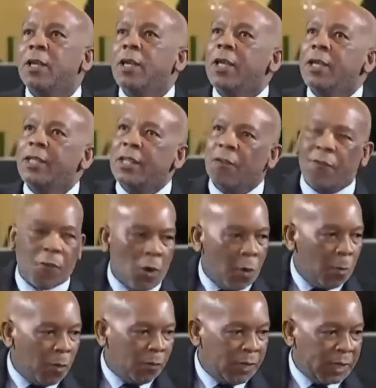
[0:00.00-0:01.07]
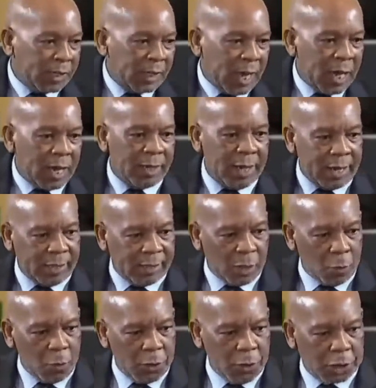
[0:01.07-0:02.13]
in the form of the sun and the
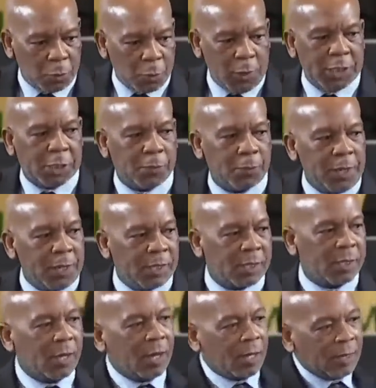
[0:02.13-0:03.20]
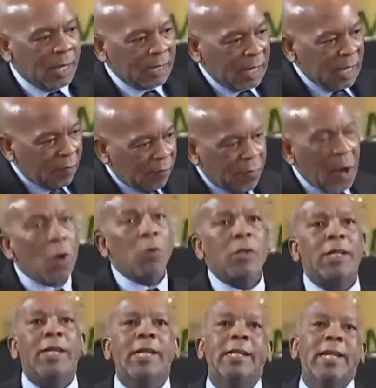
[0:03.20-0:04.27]
wind speeds that are found
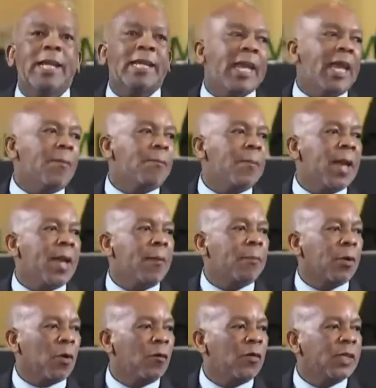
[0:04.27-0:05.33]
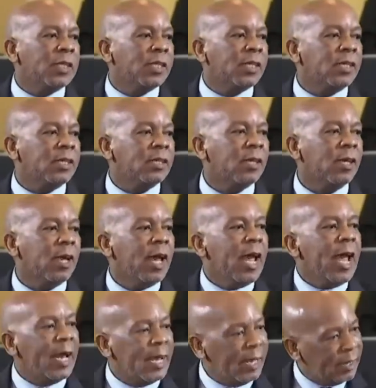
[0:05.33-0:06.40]
in the Cape provinces.
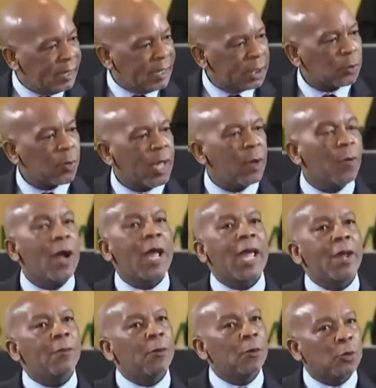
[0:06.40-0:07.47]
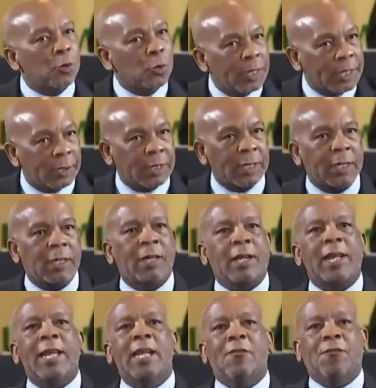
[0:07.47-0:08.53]
And in this way, we are able to
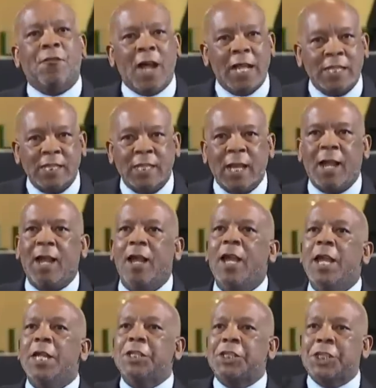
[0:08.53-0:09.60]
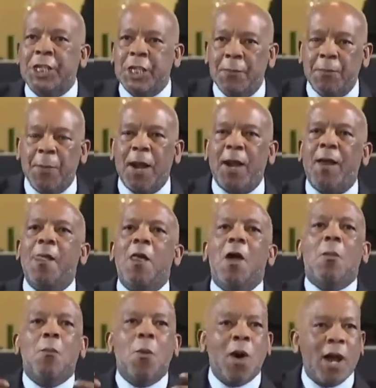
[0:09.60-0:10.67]
green faster, cheaper,
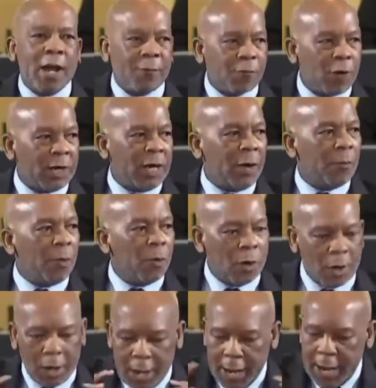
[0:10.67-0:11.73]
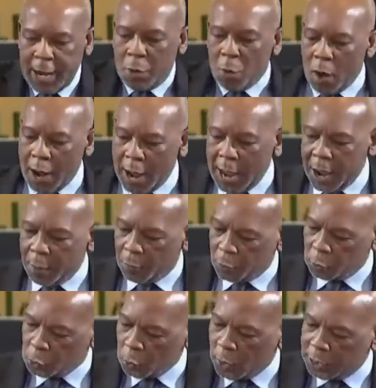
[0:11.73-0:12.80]
more affordable, and we are
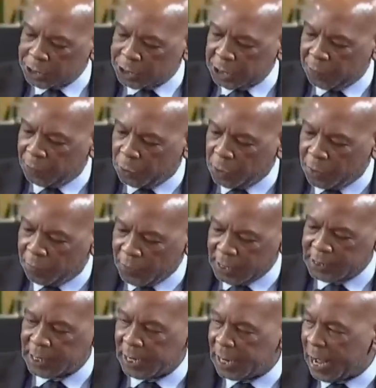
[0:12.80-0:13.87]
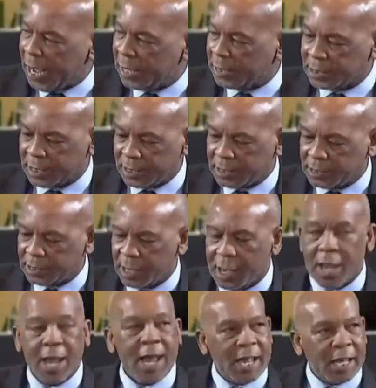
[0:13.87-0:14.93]
able to achieve universal access
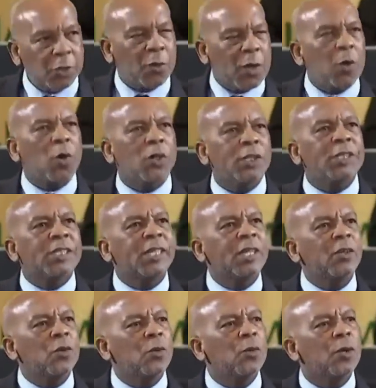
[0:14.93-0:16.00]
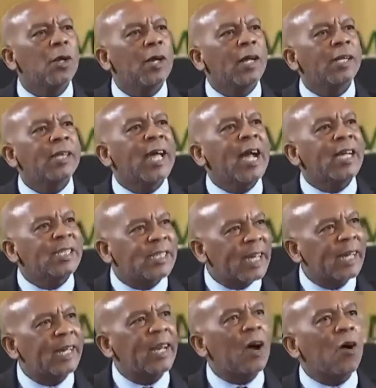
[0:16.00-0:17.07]
as we continue the
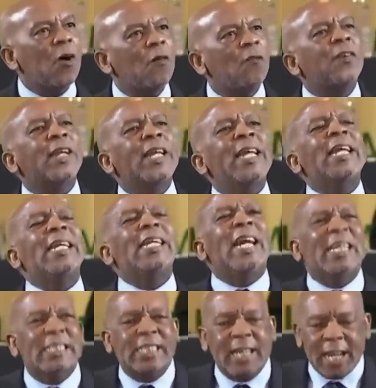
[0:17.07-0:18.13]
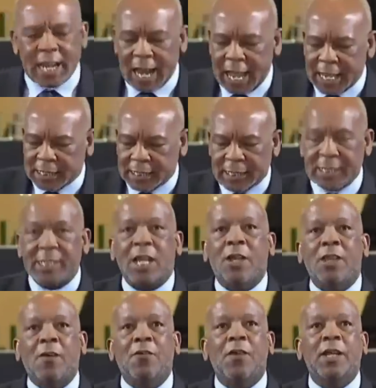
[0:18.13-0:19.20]
agenda of reindustrializing the
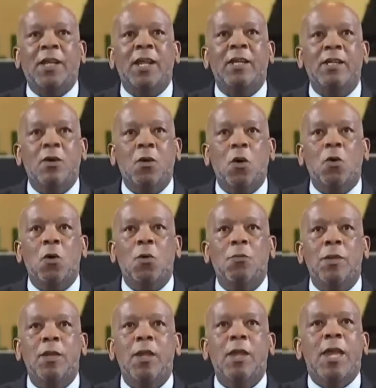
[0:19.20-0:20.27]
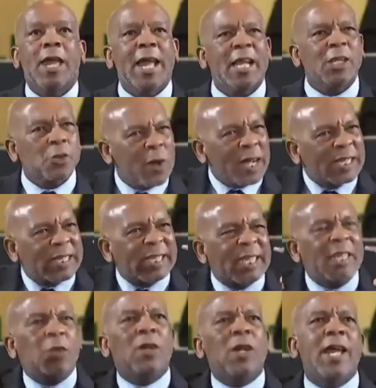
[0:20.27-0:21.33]
South African economy, as we
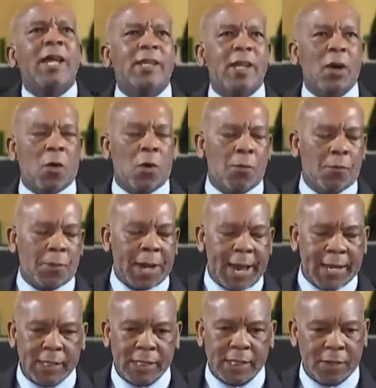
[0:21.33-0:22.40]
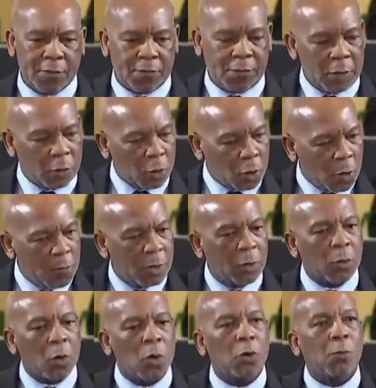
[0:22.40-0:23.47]
articulate a comprehensive economic
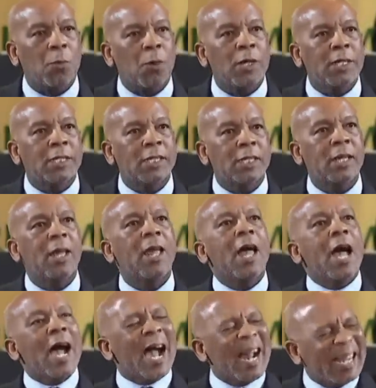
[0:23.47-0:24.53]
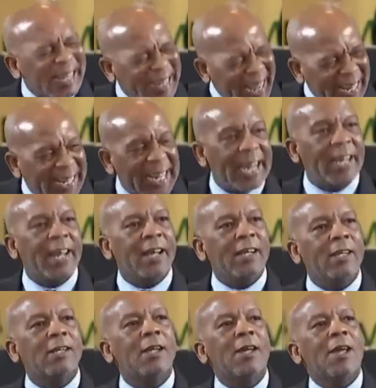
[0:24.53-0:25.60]
growth policy undergirded
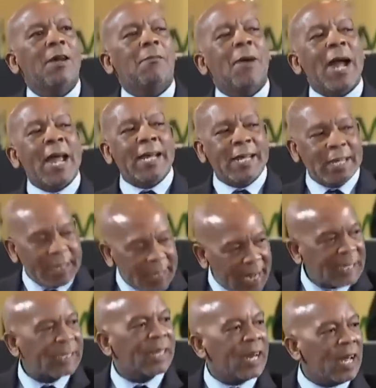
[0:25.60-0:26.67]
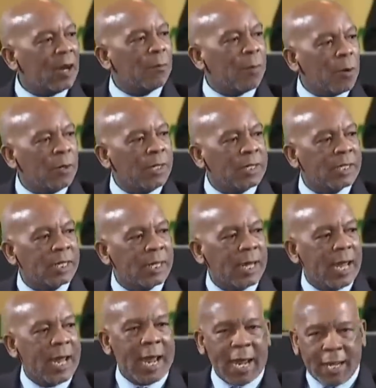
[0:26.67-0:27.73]
by an industrial policy
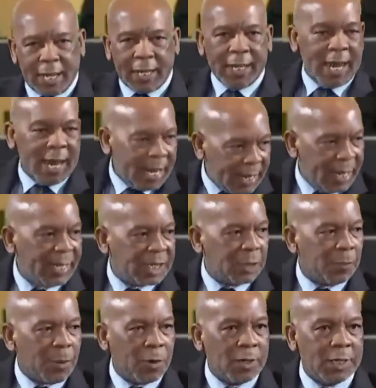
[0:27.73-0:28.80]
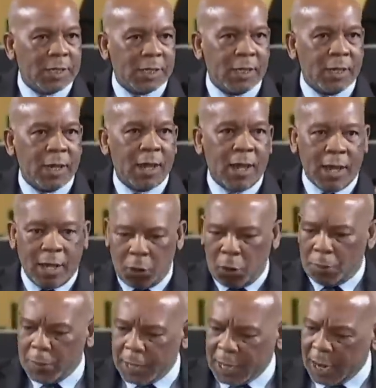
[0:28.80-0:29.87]
and an energy policy, and we'll
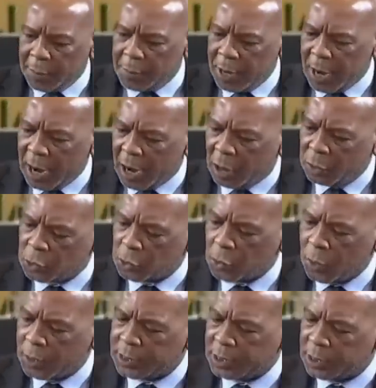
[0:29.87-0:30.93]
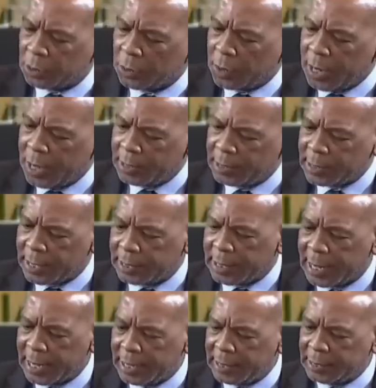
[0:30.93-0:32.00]
be coming out to articulate
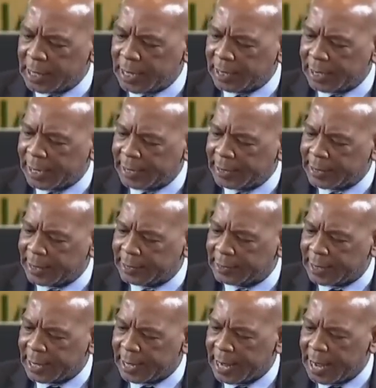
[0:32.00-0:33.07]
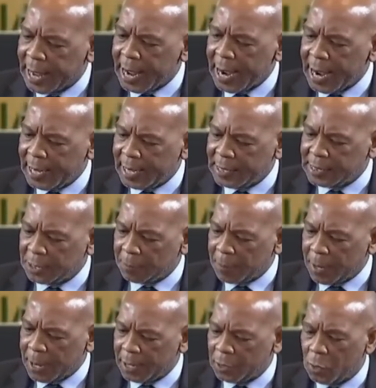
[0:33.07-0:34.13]
the integrated energy
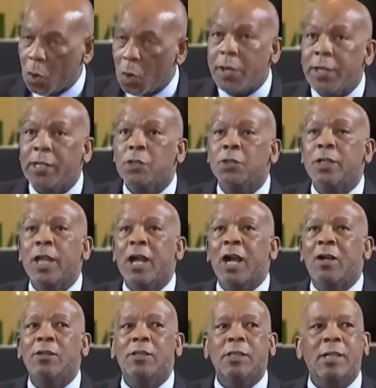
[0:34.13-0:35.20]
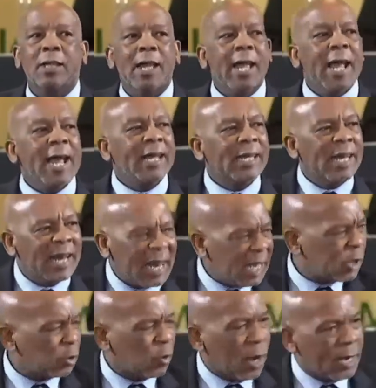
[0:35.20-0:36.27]
plan going into the country. And the
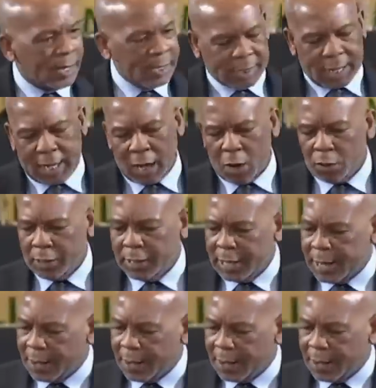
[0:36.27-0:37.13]
last one is around